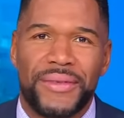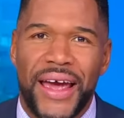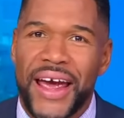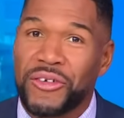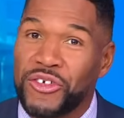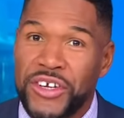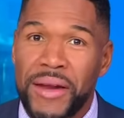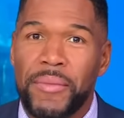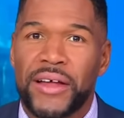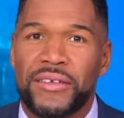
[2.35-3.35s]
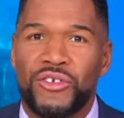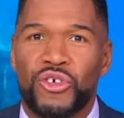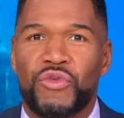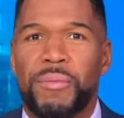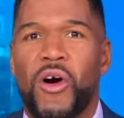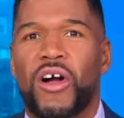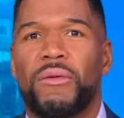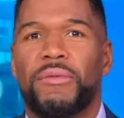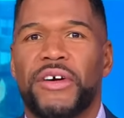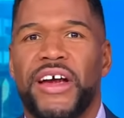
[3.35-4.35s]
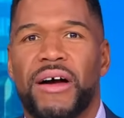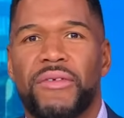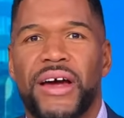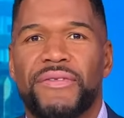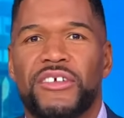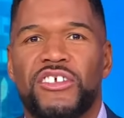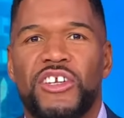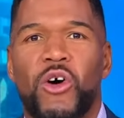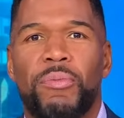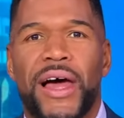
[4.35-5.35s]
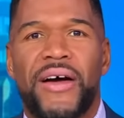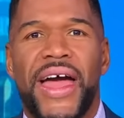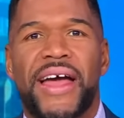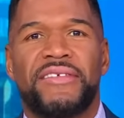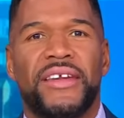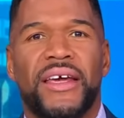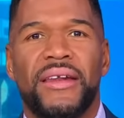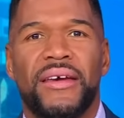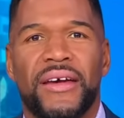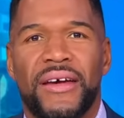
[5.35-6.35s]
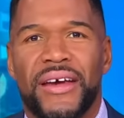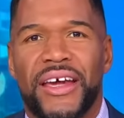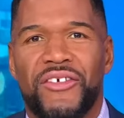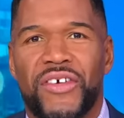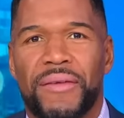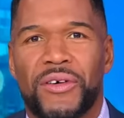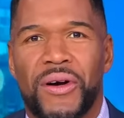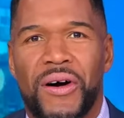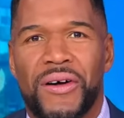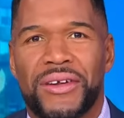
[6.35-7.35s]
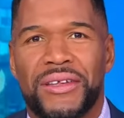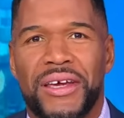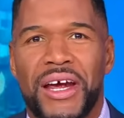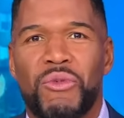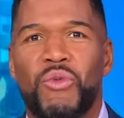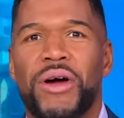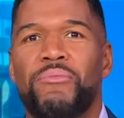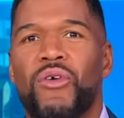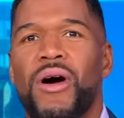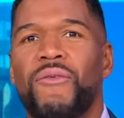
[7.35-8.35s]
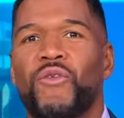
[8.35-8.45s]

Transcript: The actor's 10 months into his remarkable recovery after a snowplow accident, and Trevor Ault is here with what brought